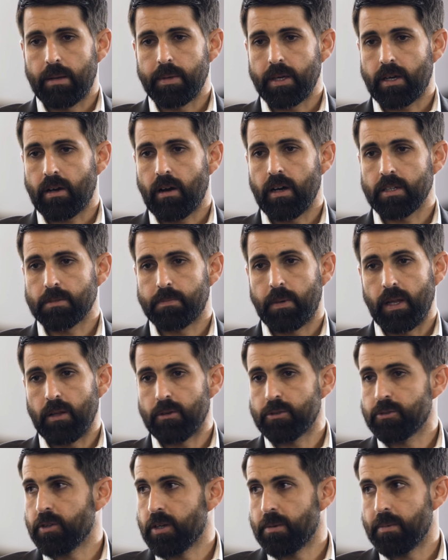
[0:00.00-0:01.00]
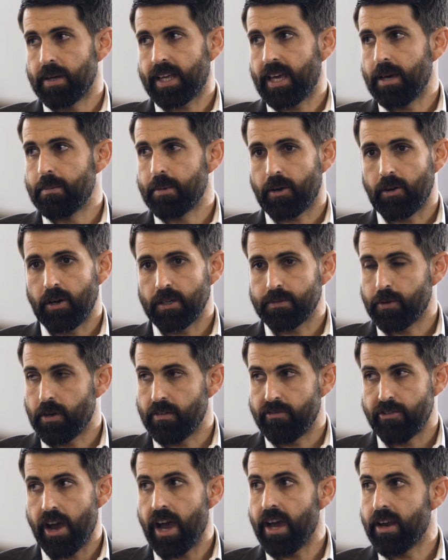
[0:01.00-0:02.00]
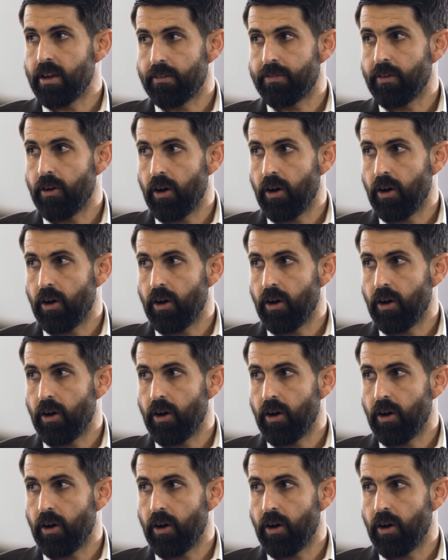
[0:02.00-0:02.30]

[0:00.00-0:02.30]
be caused by Lawsonia, but it can be caused for a variety of